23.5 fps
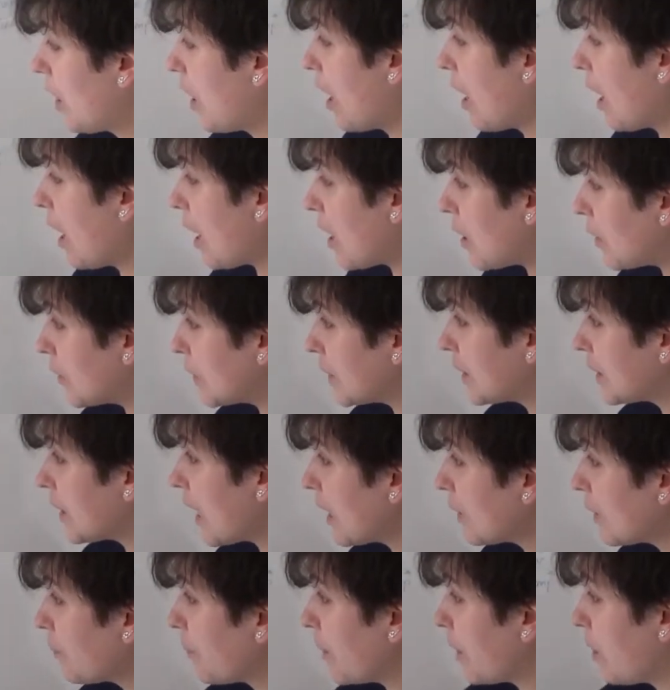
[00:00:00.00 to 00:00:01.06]
How is
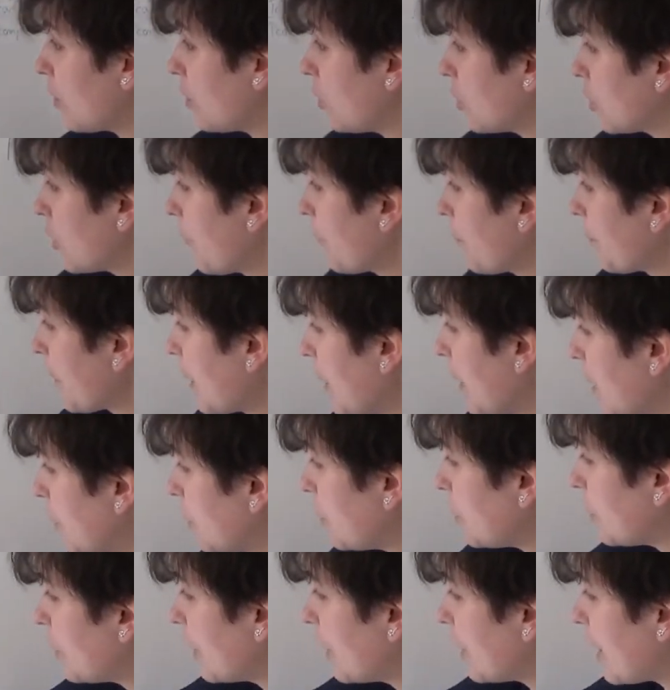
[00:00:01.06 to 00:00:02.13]
that? Because
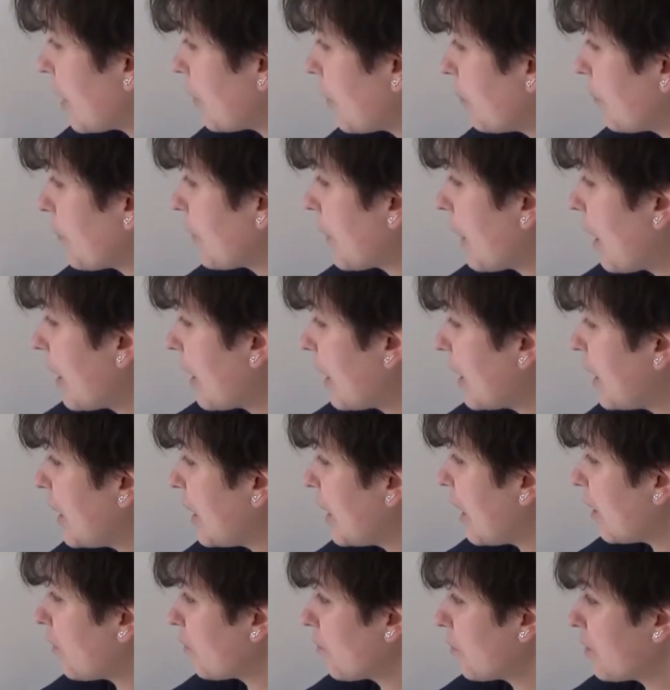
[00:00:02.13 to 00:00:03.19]
you see that
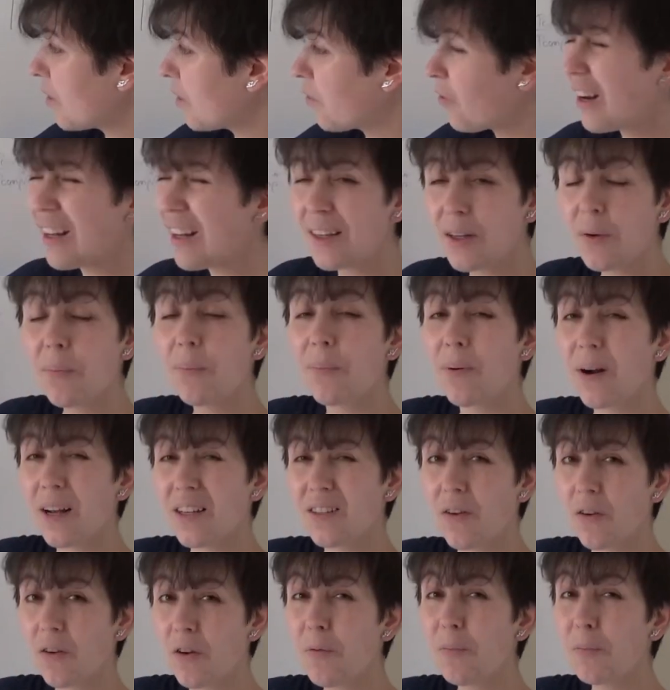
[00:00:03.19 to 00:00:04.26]
here the relative
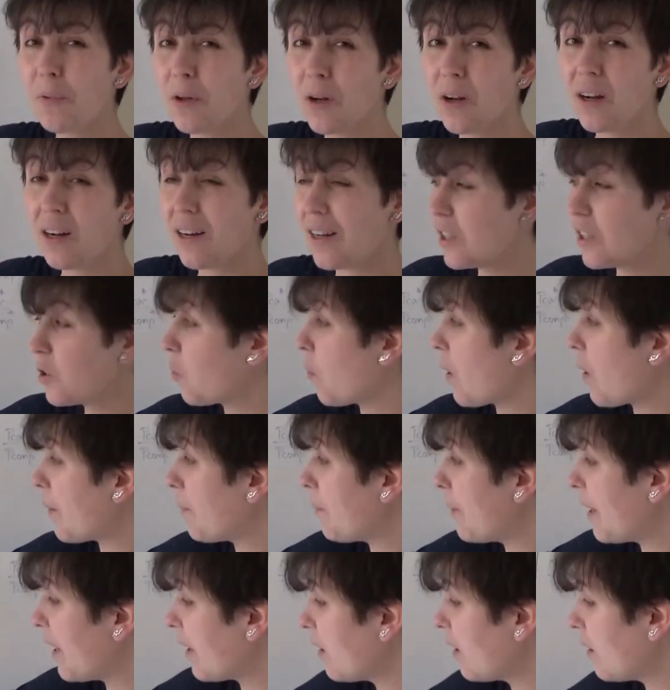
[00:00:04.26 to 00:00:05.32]
price of computer is quite
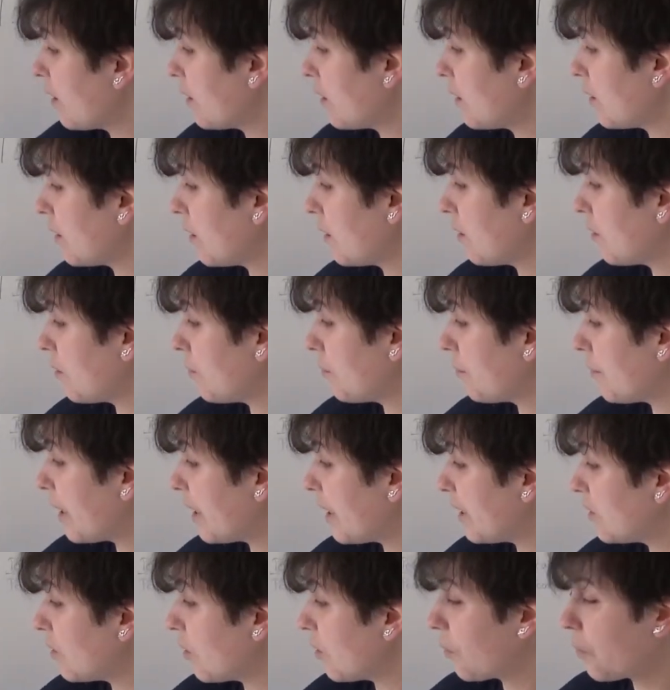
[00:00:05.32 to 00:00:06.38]
big in
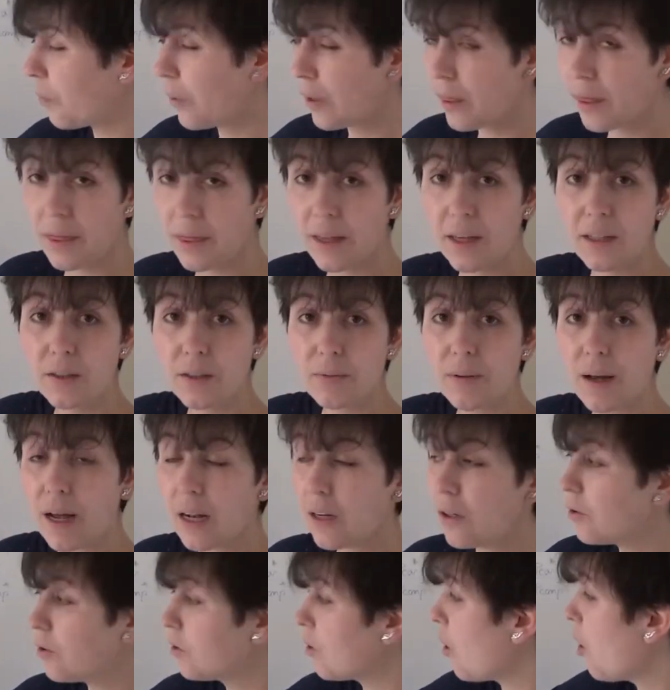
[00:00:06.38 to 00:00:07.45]
comparison with this
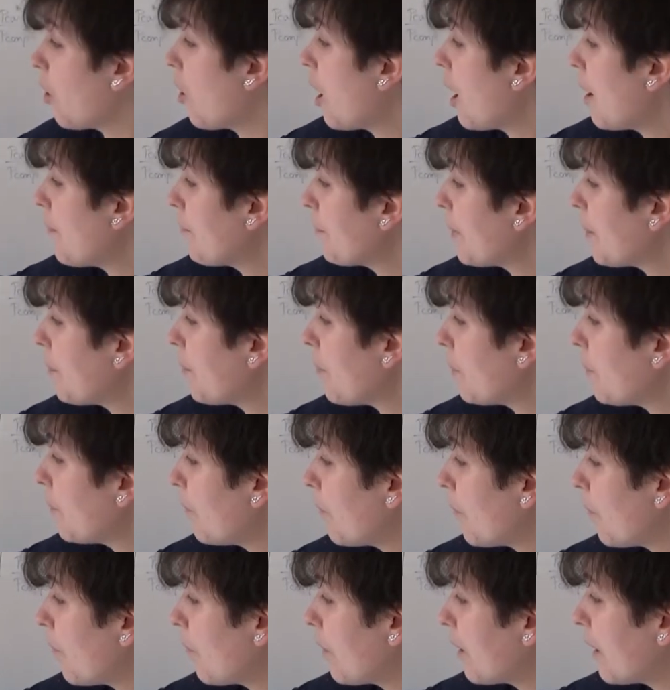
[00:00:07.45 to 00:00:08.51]
value, so people
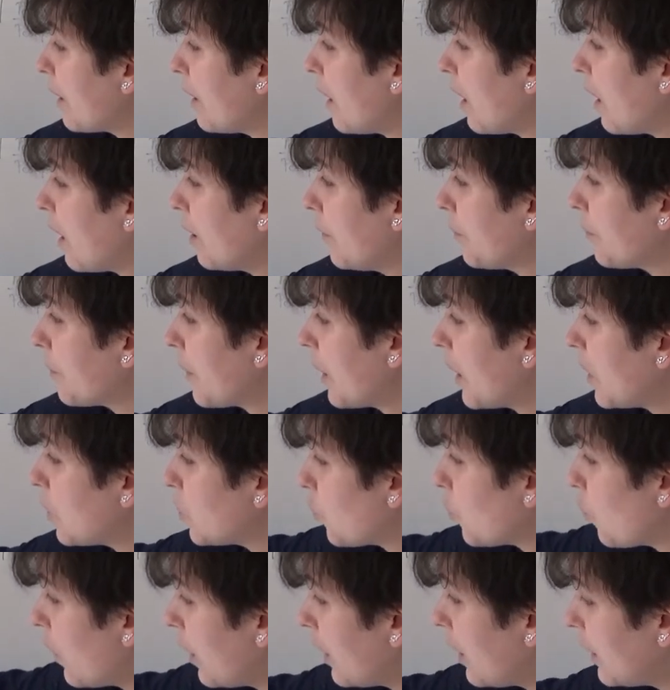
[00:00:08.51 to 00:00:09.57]
from here is
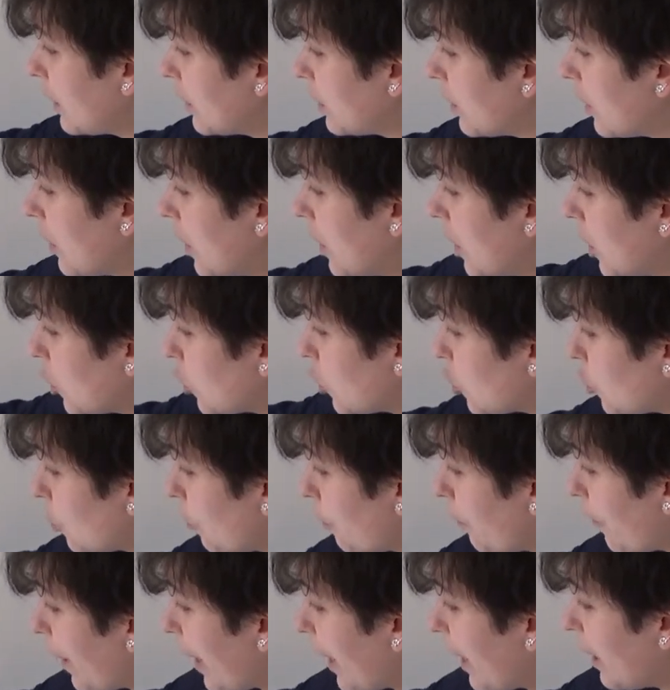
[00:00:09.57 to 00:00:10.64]
willing to
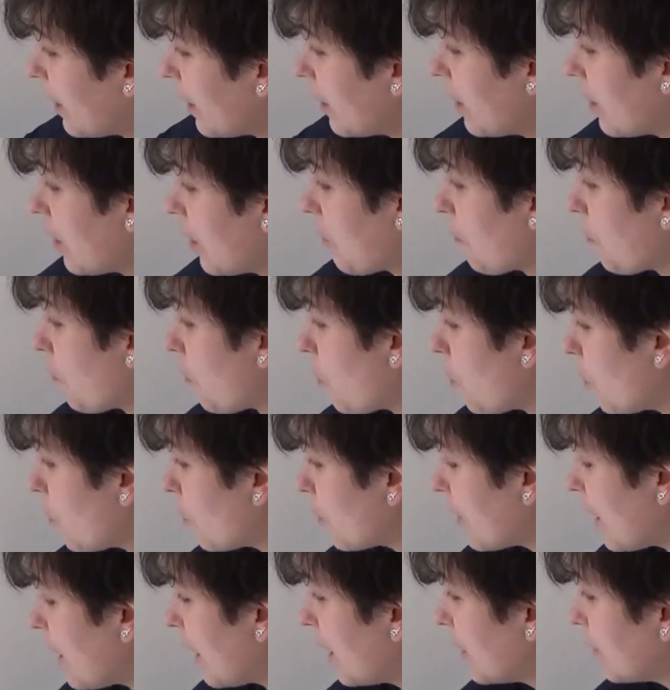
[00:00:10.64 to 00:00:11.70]
pay more
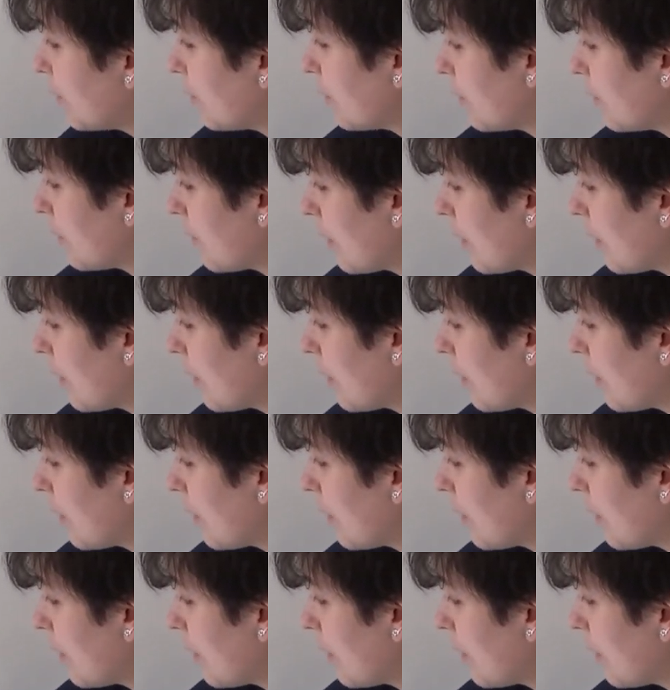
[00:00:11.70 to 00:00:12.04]
than